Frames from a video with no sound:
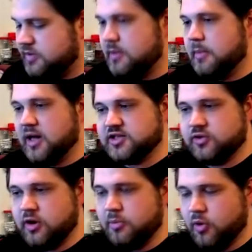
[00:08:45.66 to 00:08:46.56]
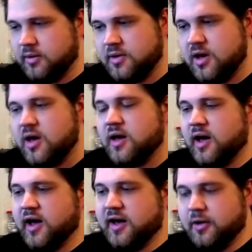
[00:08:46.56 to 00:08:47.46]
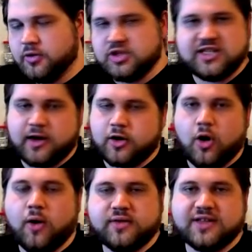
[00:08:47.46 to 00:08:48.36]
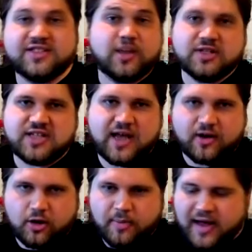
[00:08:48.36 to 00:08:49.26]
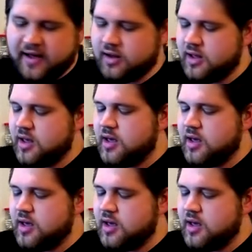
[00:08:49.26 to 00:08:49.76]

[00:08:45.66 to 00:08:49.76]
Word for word: be Monster Reborn. Or just like a card that summons Gadearg back.